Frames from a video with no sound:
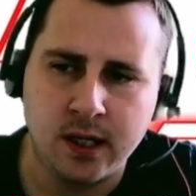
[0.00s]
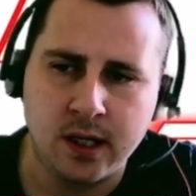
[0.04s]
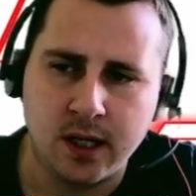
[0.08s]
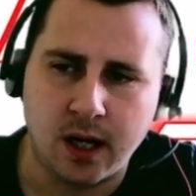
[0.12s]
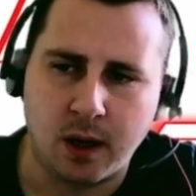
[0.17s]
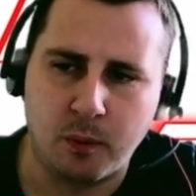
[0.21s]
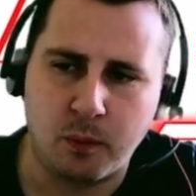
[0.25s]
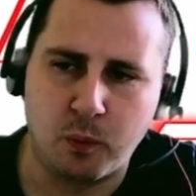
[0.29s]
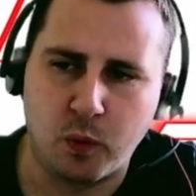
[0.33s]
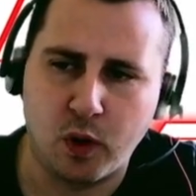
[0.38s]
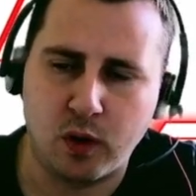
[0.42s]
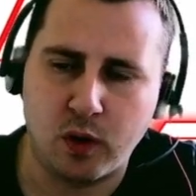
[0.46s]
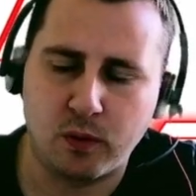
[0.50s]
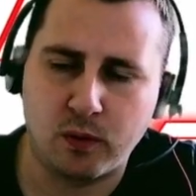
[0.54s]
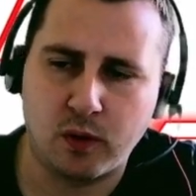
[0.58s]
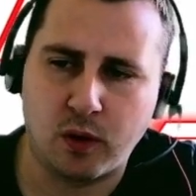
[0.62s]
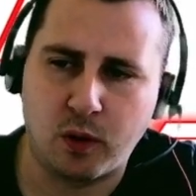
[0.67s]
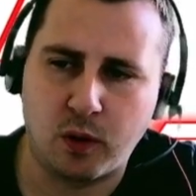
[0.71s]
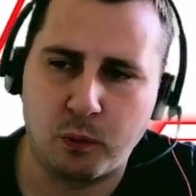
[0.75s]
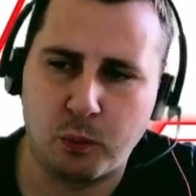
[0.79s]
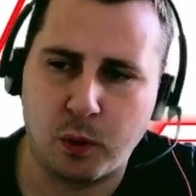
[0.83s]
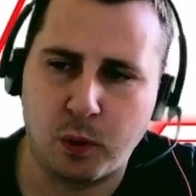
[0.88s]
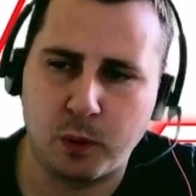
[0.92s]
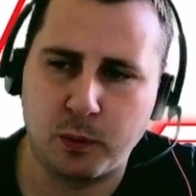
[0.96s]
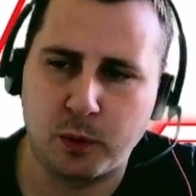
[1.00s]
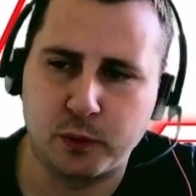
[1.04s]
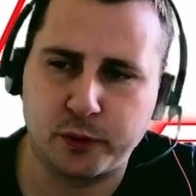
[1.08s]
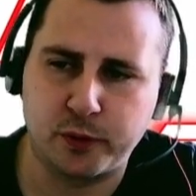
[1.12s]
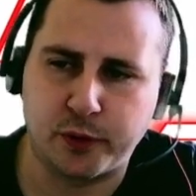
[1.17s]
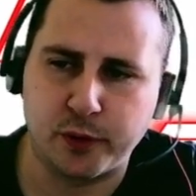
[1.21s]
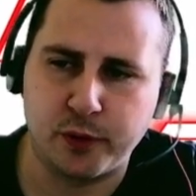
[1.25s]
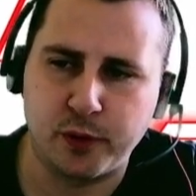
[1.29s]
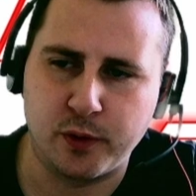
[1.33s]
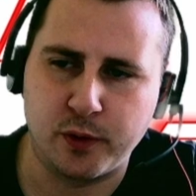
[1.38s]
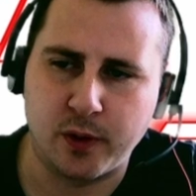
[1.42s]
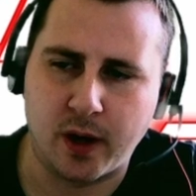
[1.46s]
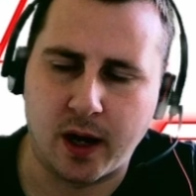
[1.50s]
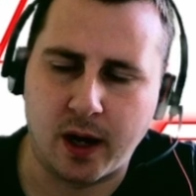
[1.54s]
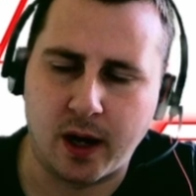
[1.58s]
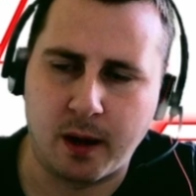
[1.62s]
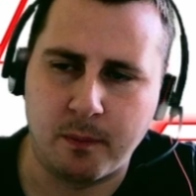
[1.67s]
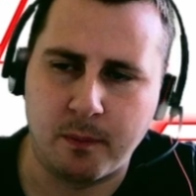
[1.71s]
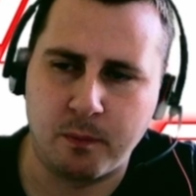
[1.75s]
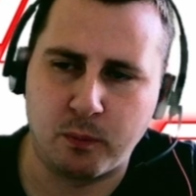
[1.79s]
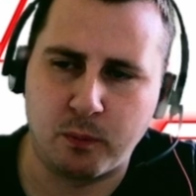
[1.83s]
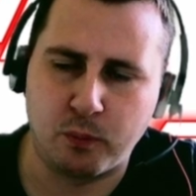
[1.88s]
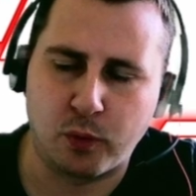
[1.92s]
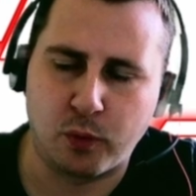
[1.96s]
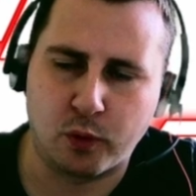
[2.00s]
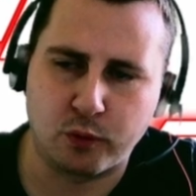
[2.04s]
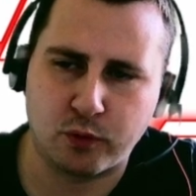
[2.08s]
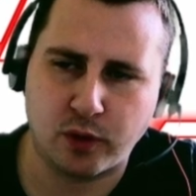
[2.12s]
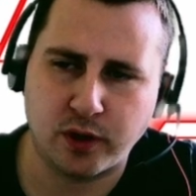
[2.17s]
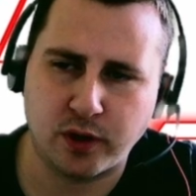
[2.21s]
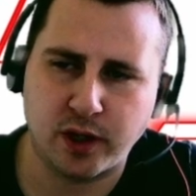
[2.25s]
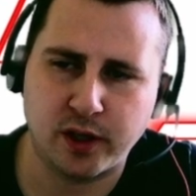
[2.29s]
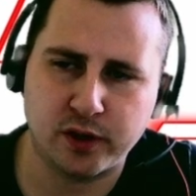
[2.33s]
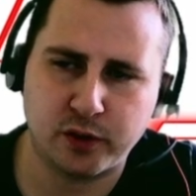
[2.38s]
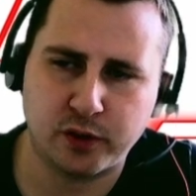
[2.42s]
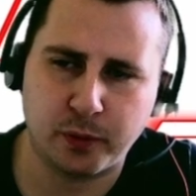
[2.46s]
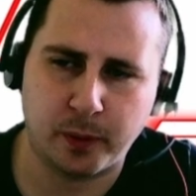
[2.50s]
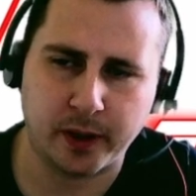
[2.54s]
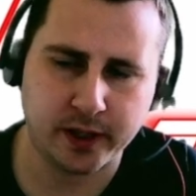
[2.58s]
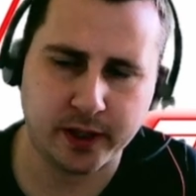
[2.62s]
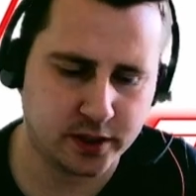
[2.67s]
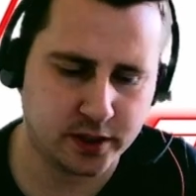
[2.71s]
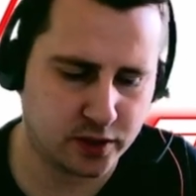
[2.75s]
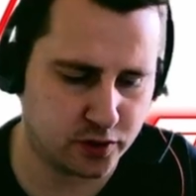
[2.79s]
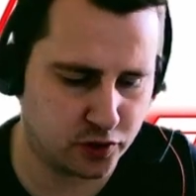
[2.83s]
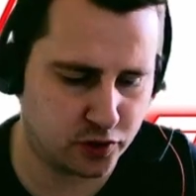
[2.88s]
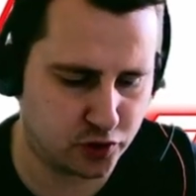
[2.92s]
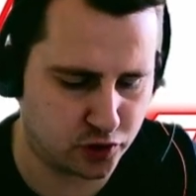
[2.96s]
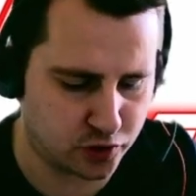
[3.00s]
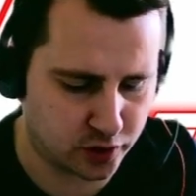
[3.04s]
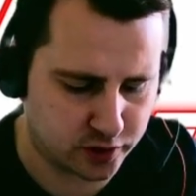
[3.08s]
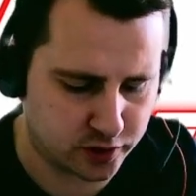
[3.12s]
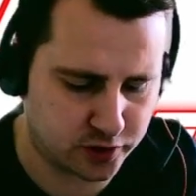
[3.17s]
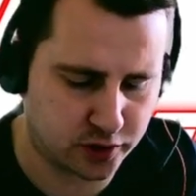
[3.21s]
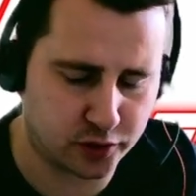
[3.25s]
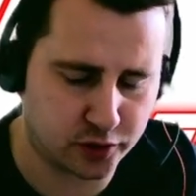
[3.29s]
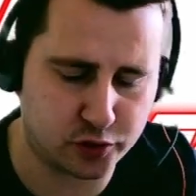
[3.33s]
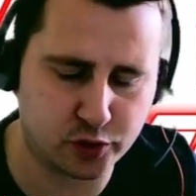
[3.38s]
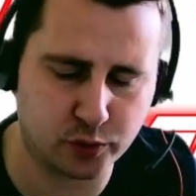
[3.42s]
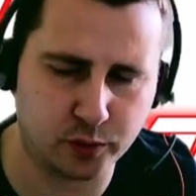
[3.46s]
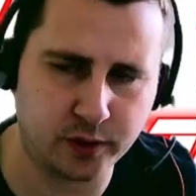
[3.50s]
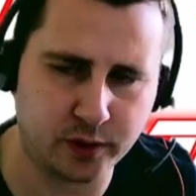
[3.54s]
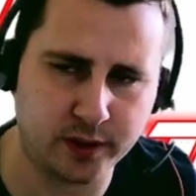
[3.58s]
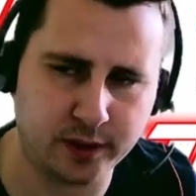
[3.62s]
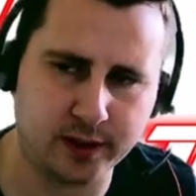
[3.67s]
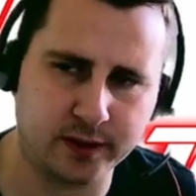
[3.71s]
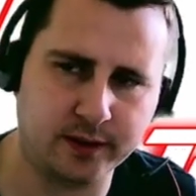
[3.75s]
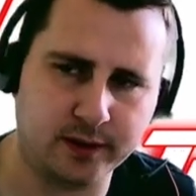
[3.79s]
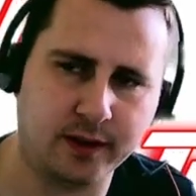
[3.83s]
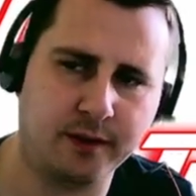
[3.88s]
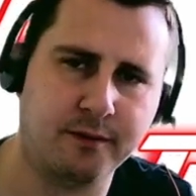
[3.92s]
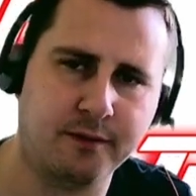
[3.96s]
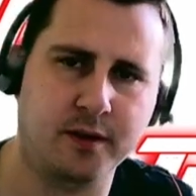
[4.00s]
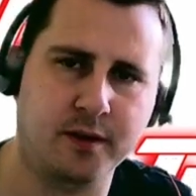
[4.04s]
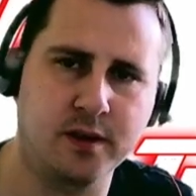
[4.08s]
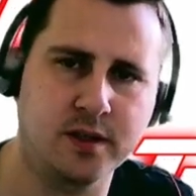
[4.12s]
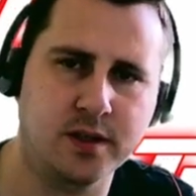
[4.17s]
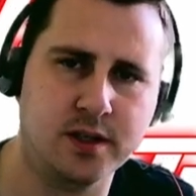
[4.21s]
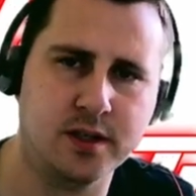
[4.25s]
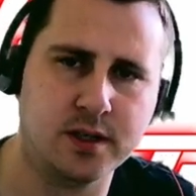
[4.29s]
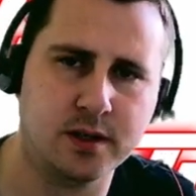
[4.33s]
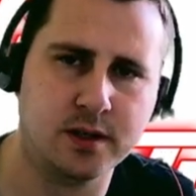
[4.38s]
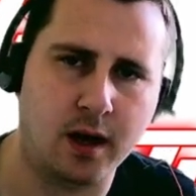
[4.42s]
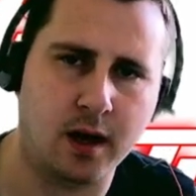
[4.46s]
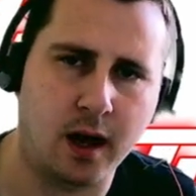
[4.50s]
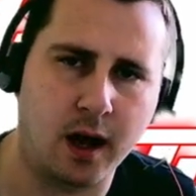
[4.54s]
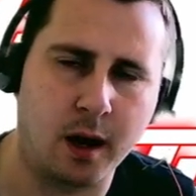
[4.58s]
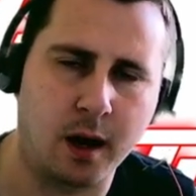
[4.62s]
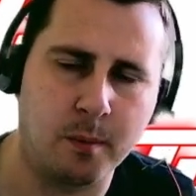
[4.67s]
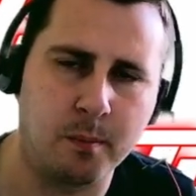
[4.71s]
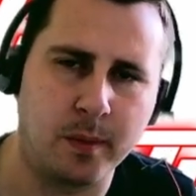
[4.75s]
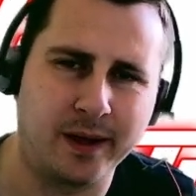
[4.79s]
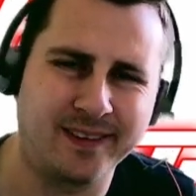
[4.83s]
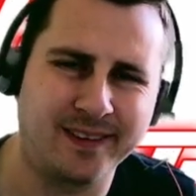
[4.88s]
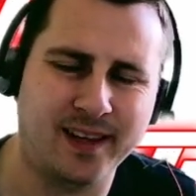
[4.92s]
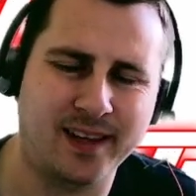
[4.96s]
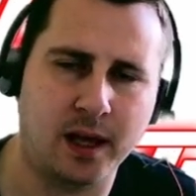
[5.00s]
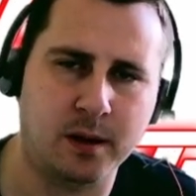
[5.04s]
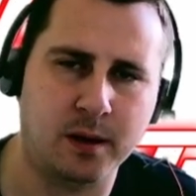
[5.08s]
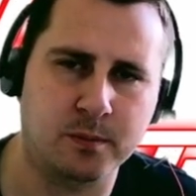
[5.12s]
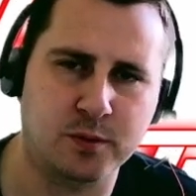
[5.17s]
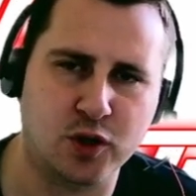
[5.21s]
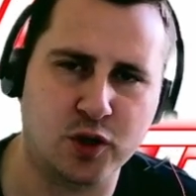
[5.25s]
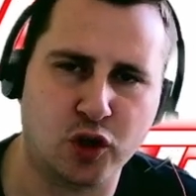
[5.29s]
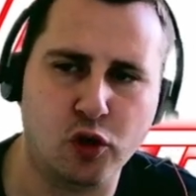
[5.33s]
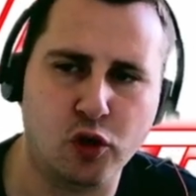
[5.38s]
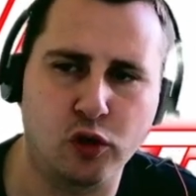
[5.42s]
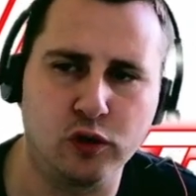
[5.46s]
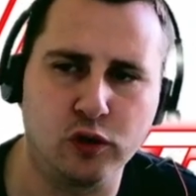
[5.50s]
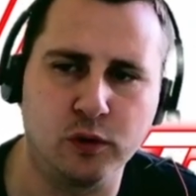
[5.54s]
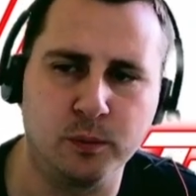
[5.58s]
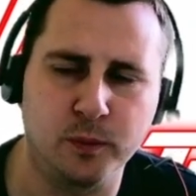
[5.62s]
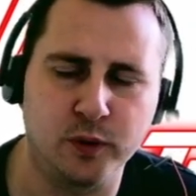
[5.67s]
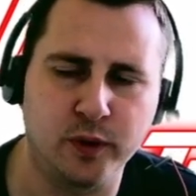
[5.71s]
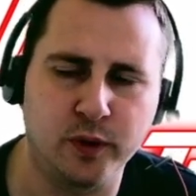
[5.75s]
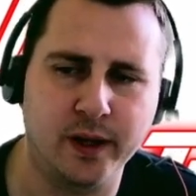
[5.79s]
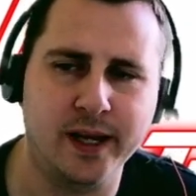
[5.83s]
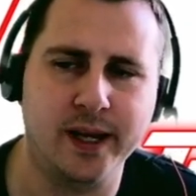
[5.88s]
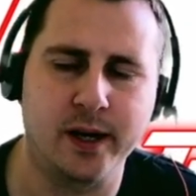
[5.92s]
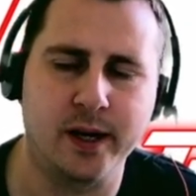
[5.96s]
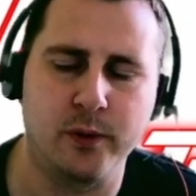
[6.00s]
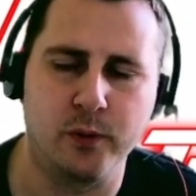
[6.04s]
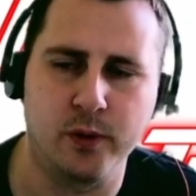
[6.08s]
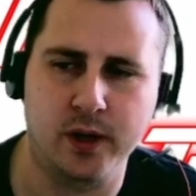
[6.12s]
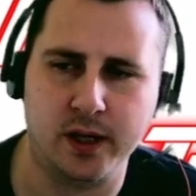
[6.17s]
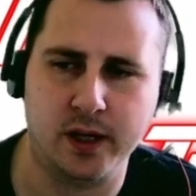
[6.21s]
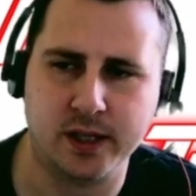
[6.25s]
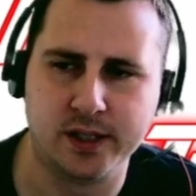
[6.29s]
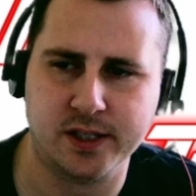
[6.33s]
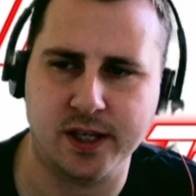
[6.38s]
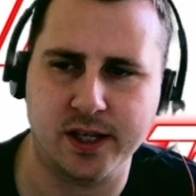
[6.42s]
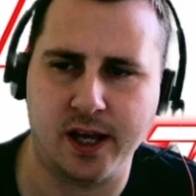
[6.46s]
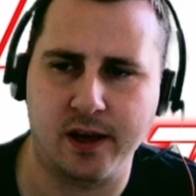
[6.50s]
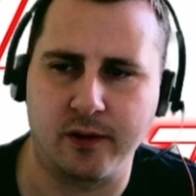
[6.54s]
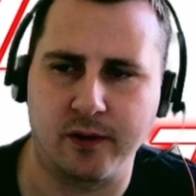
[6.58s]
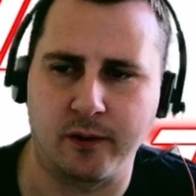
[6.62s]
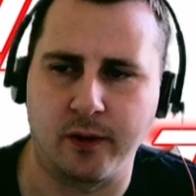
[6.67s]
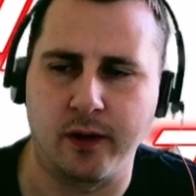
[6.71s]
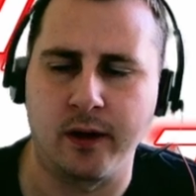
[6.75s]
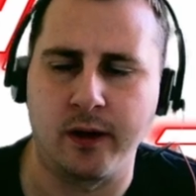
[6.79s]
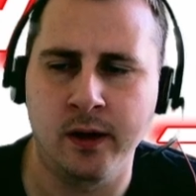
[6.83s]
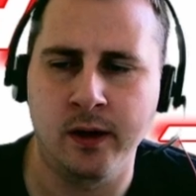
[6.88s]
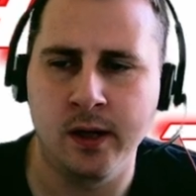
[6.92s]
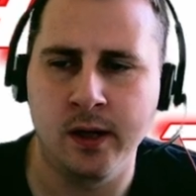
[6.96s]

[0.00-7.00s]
And what we'll do, we'll run it twice just to show you the difference in terms of column layout, etc.